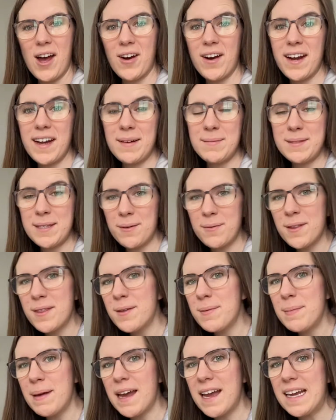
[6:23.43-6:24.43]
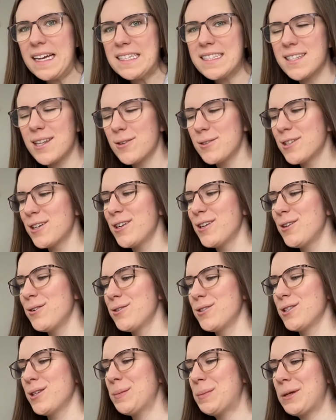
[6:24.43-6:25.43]
I'm done with the banks. Those are
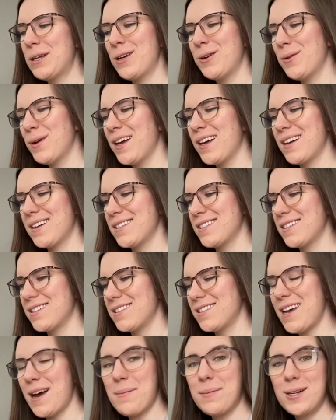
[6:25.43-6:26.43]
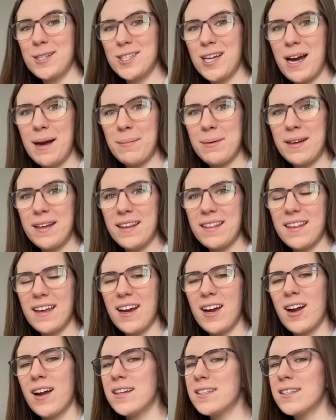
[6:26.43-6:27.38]
usually pretty quick because there's not much happening there.